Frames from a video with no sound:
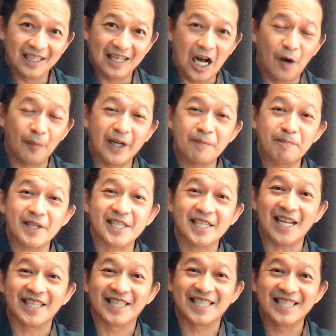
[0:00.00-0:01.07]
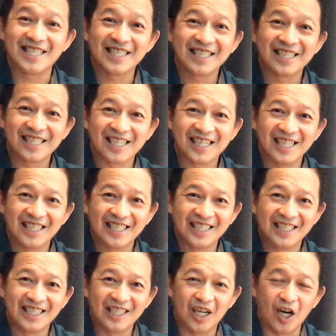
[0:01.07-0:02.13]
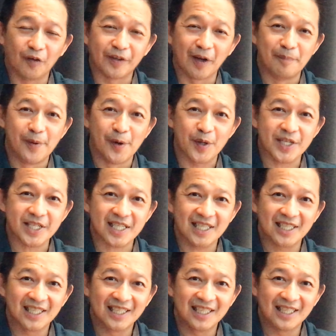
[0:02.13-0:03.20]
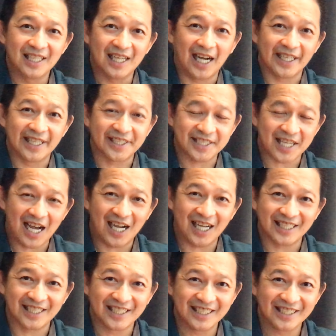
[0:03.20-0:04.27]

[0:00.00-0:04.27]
How many percent of the books are in Thai?